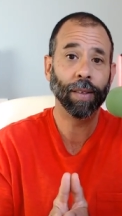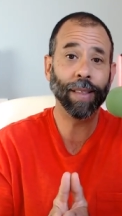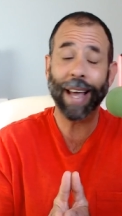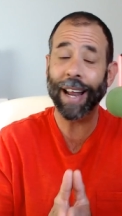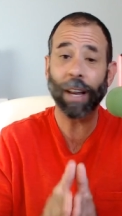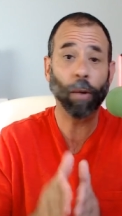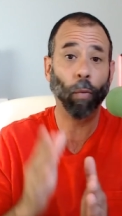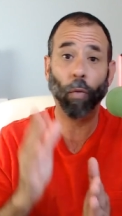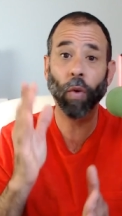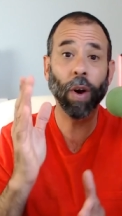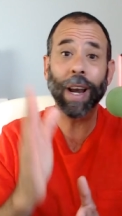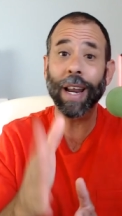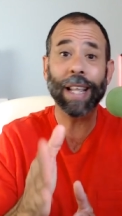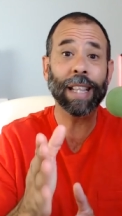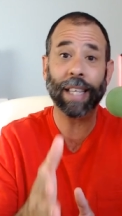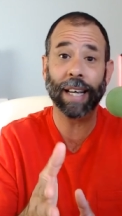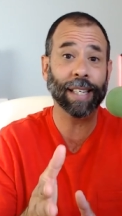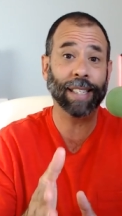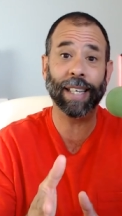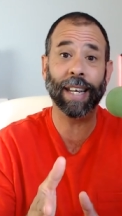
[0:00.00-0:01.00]
that
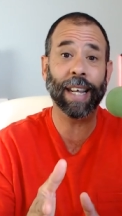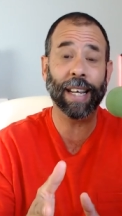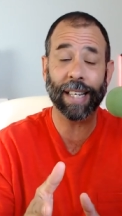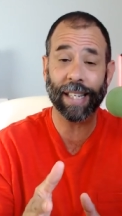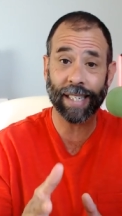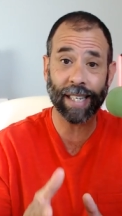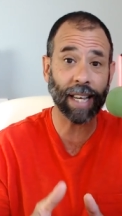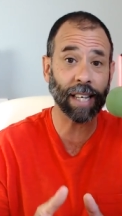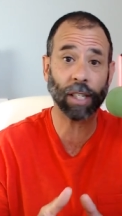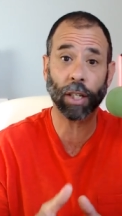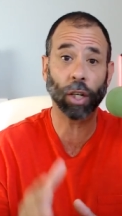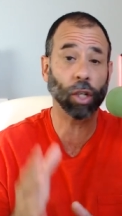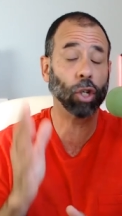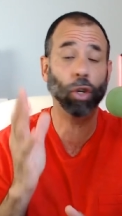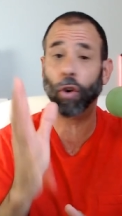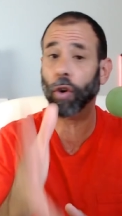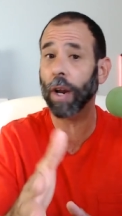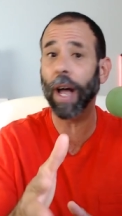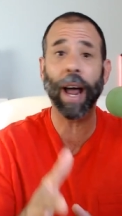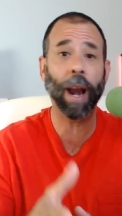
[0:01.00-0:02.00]
really doesn't exist
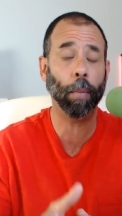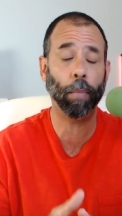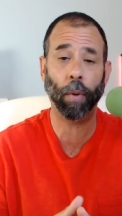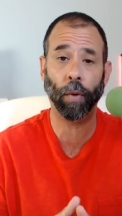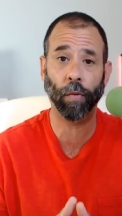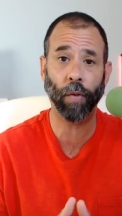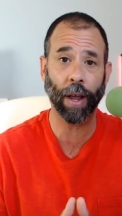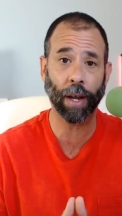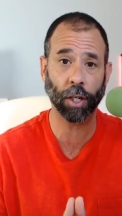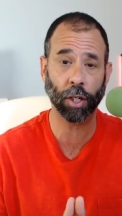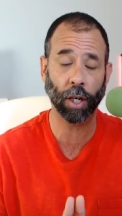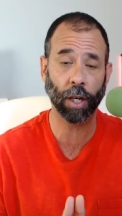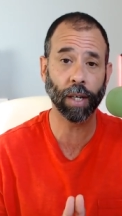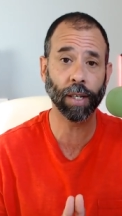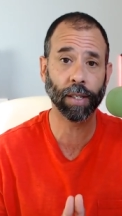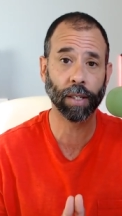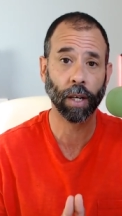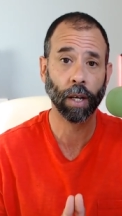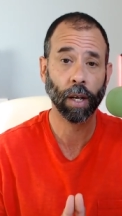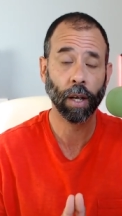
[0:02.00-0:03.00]
because you're not a
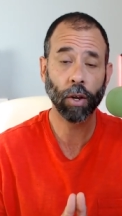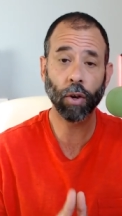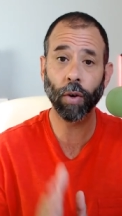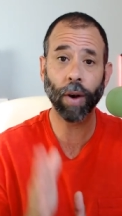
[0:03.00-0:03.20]
perfectionist.